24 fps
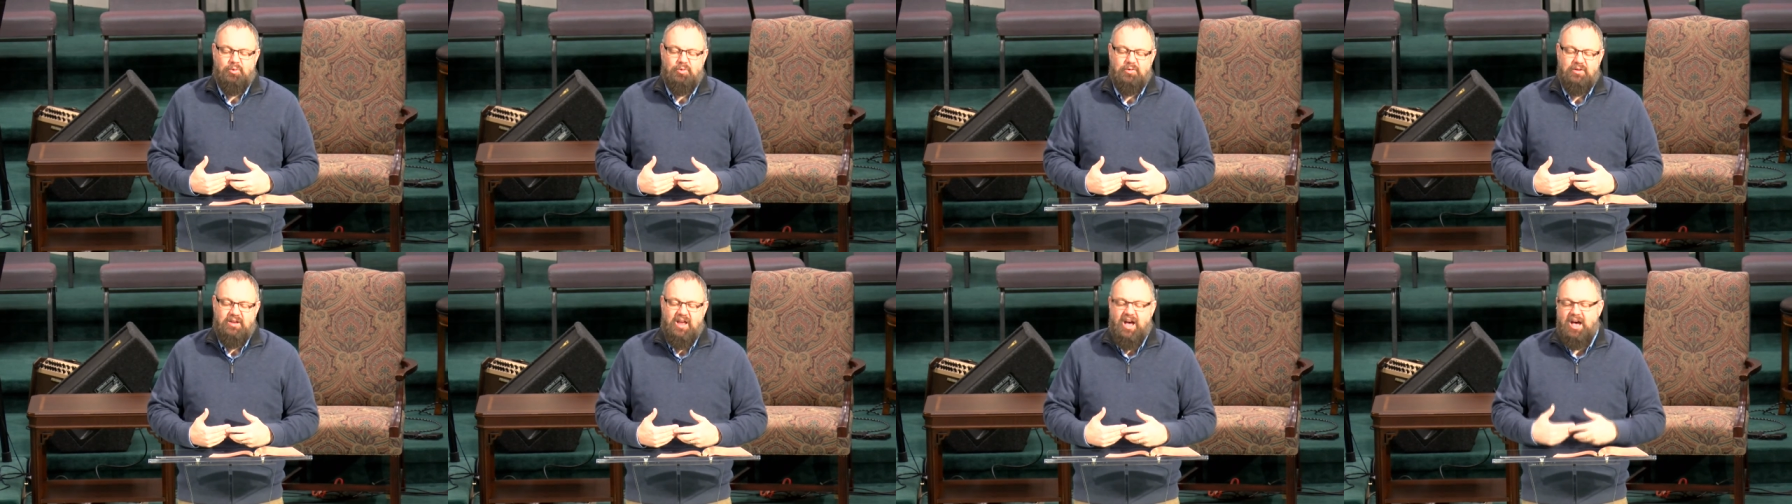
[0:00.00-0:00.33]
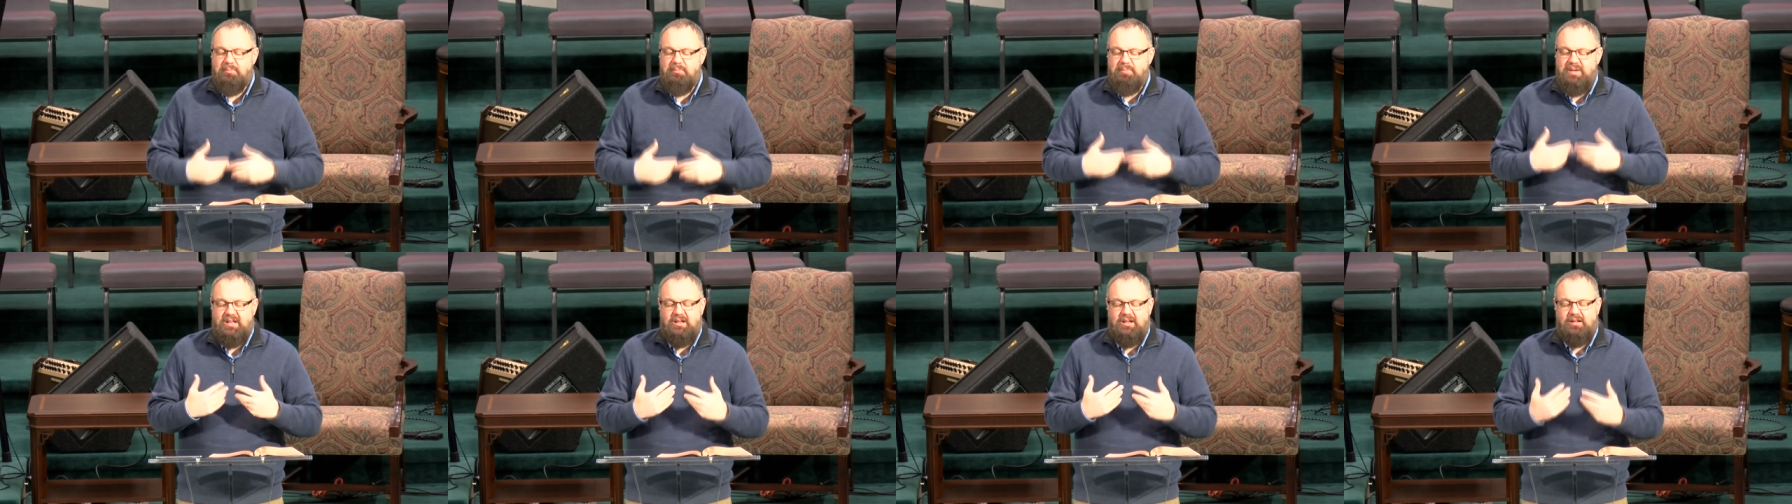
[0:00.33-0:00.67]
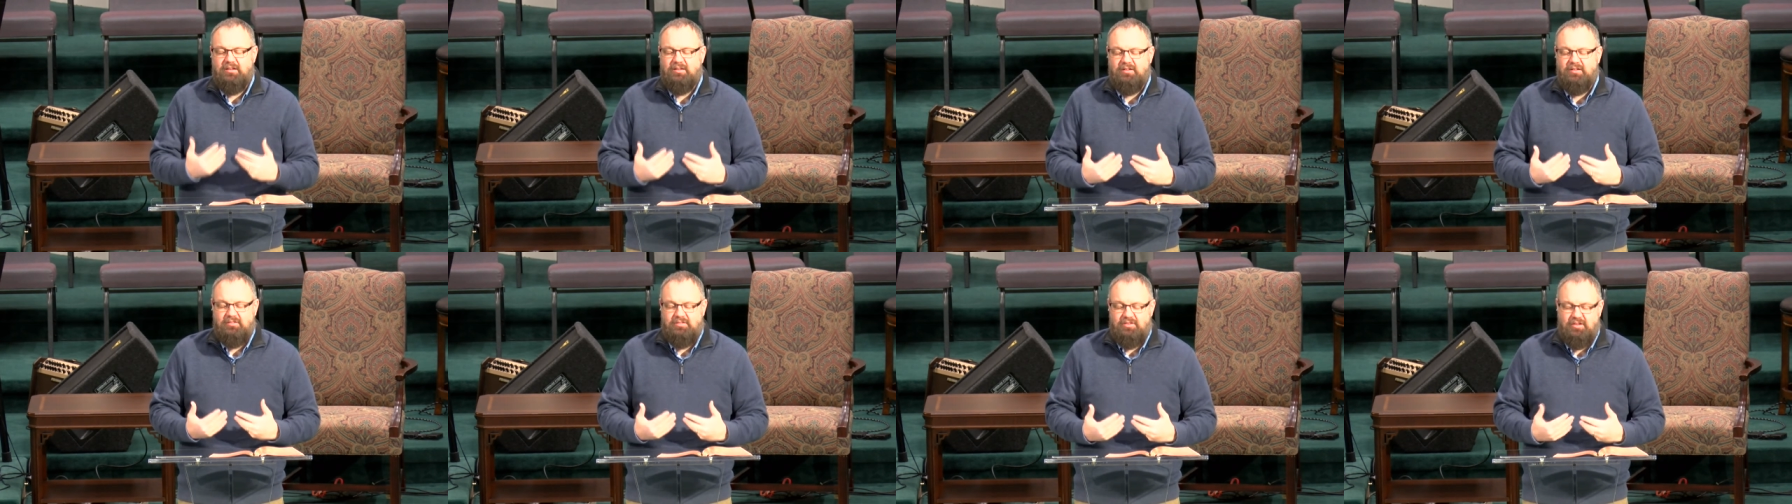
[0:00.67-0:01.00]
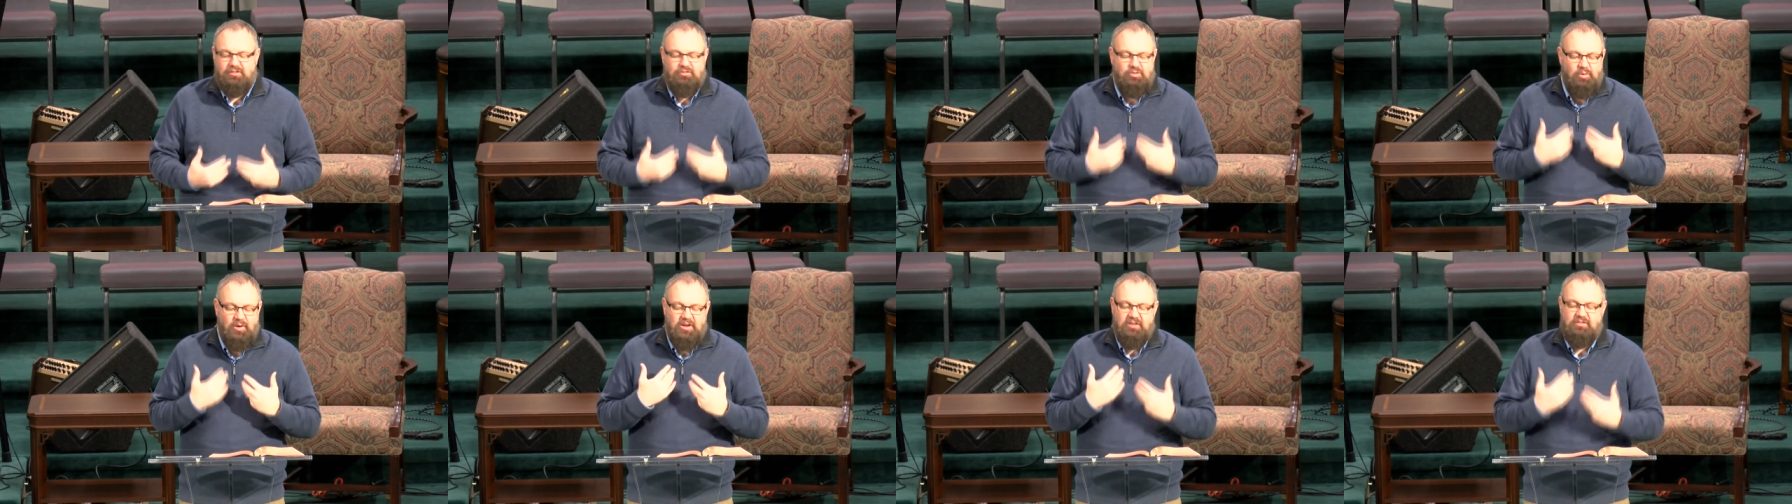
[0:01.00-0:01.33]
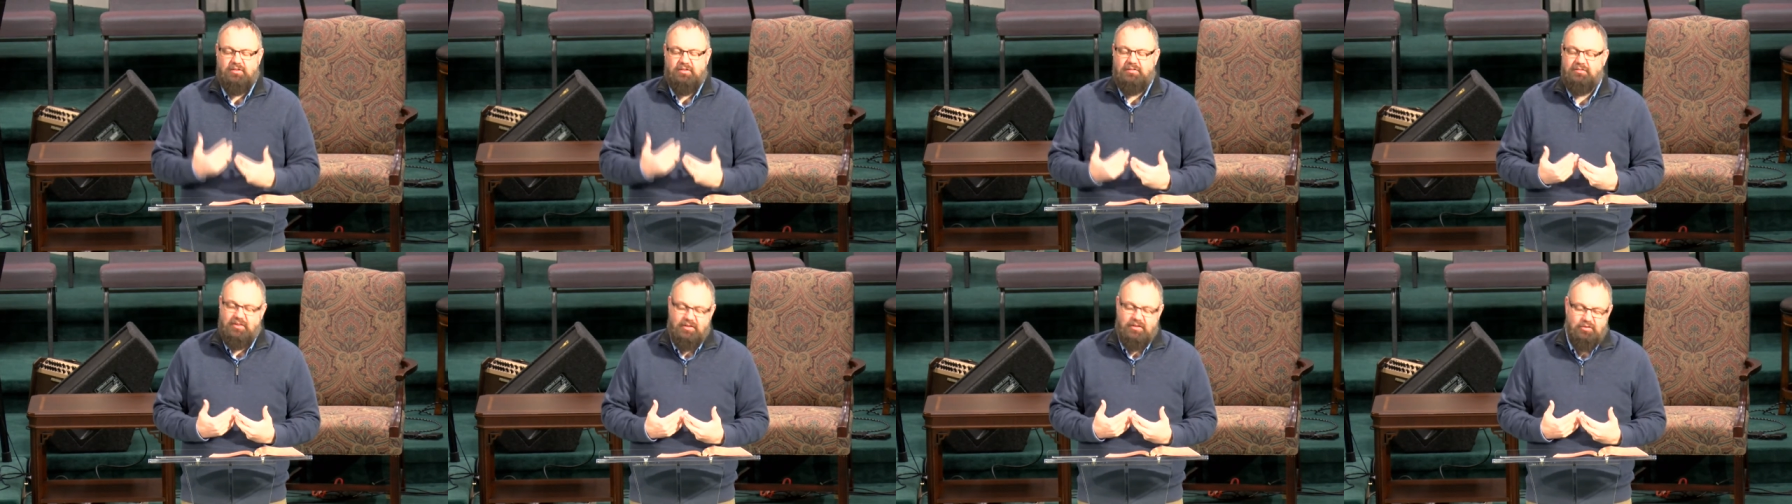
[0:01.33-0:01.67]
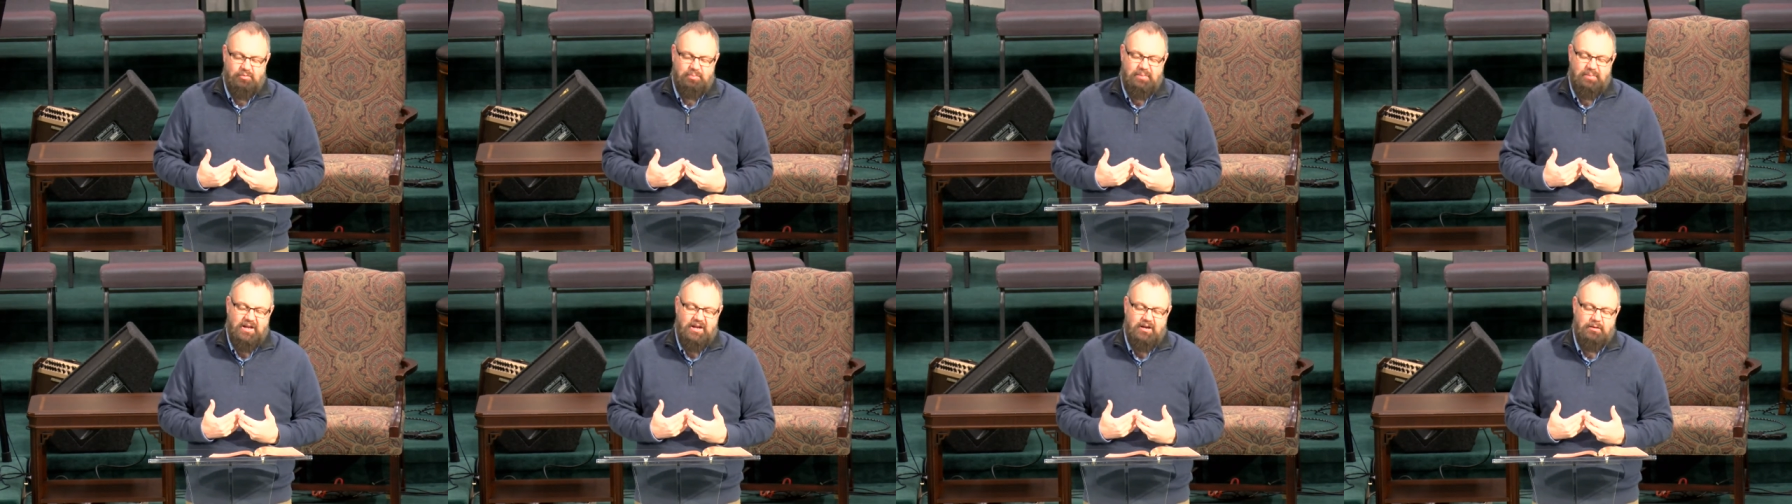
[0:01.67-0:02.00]
not be in a situation of
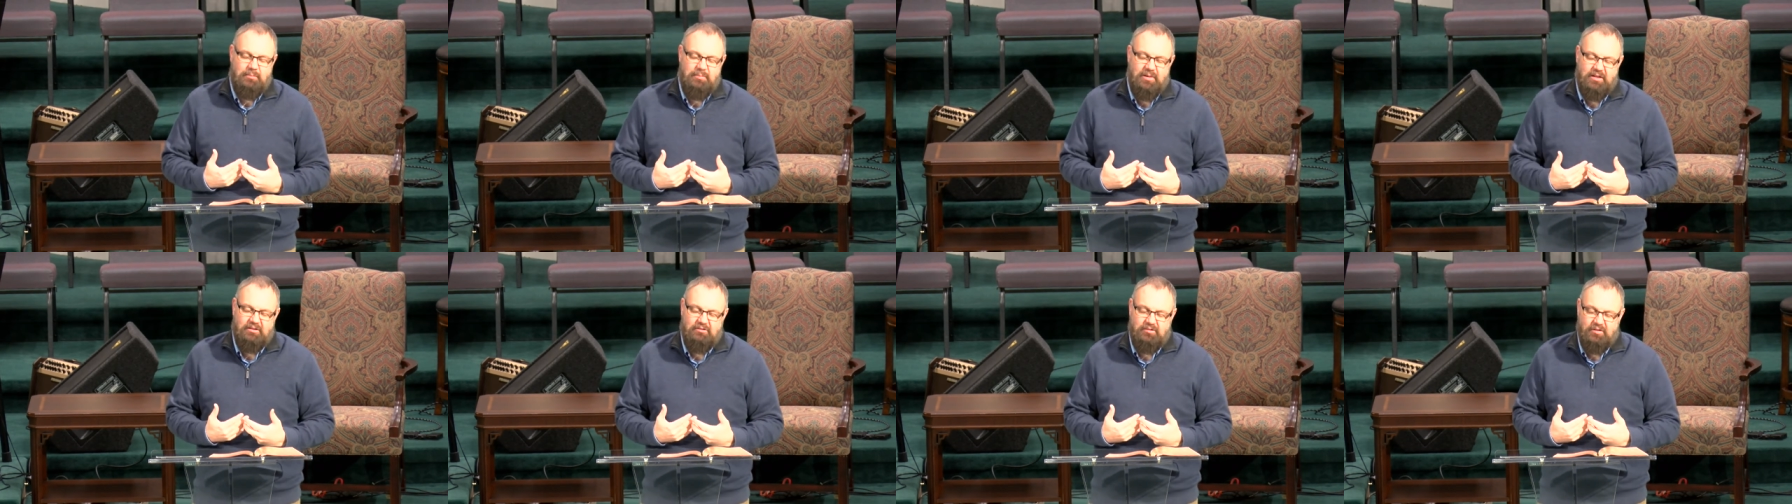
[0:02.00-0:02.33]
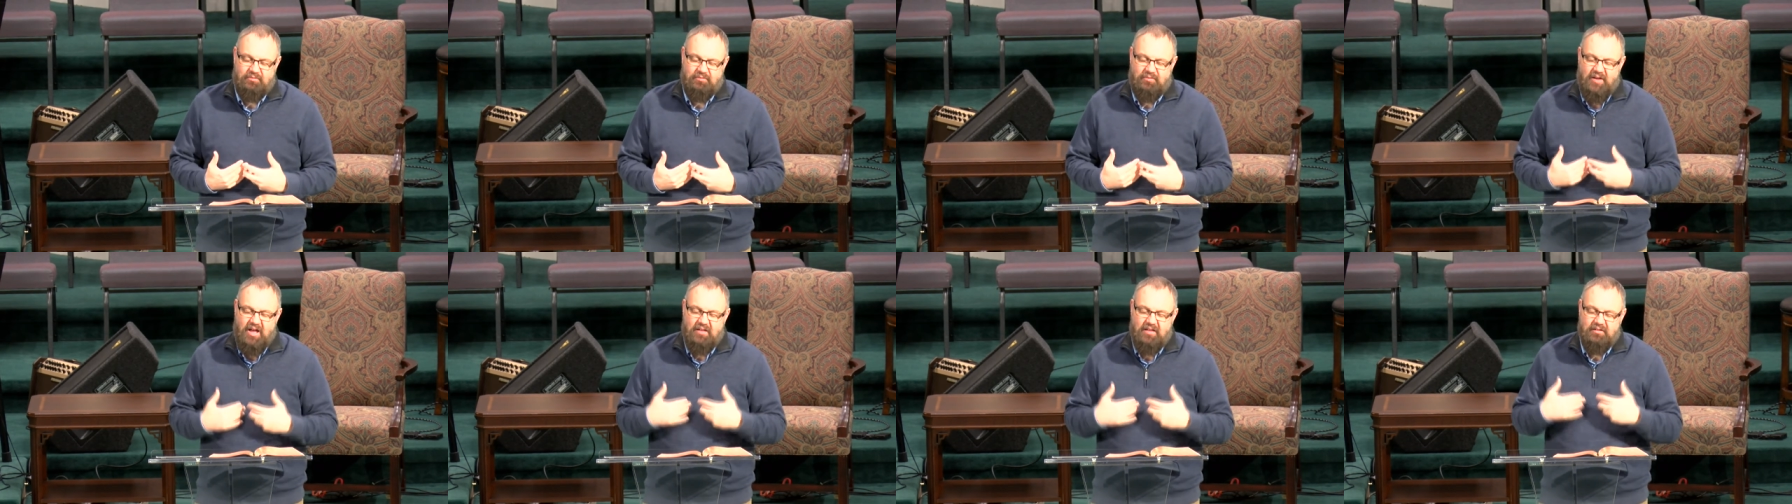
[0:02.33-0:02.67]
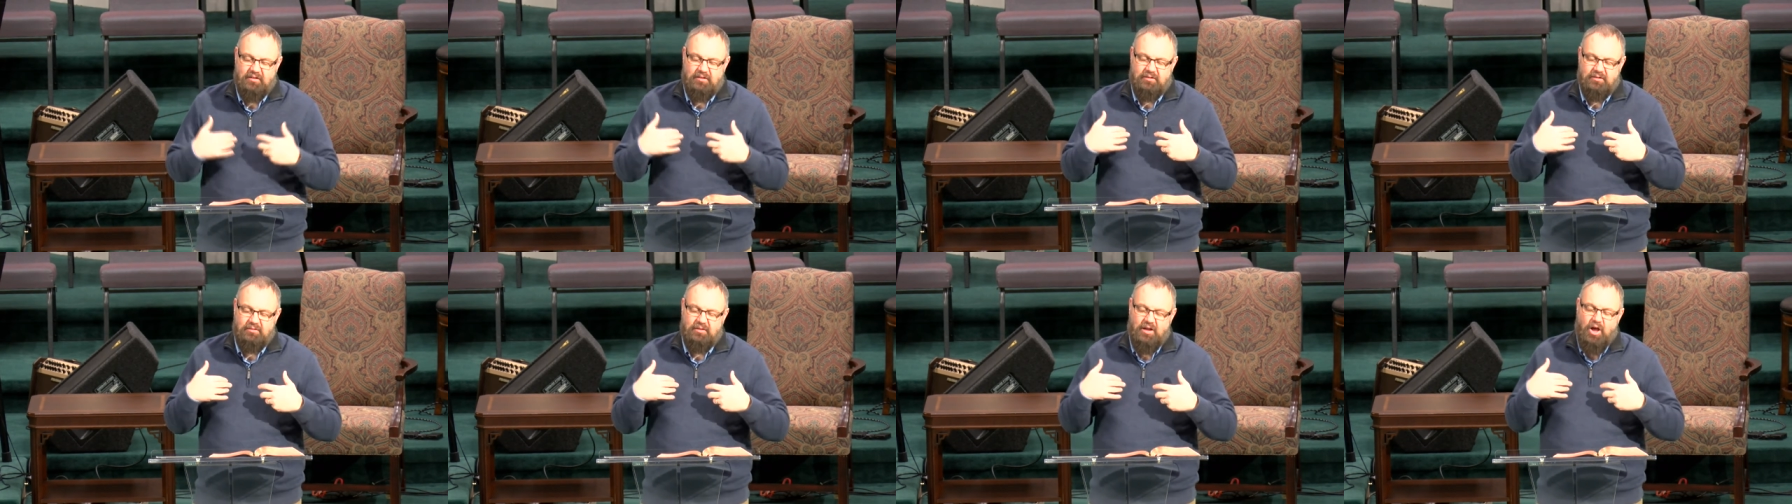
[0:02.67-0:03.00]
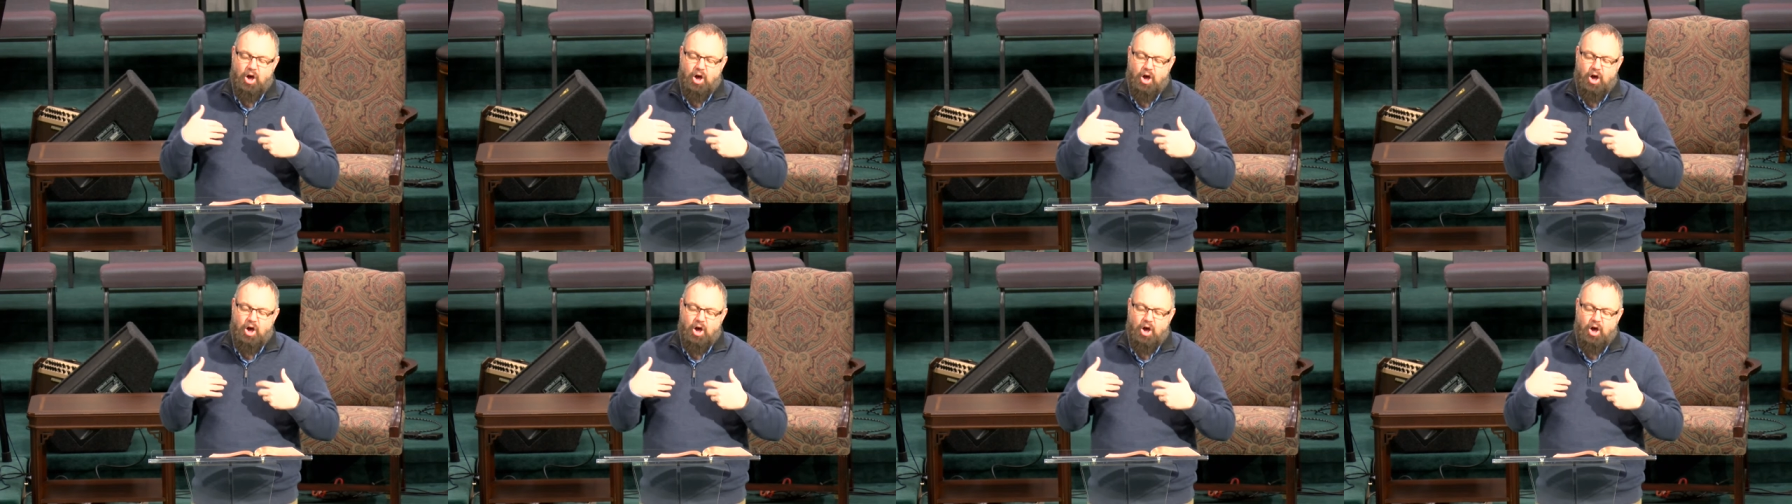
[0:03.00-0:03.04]
despair, but to, Father,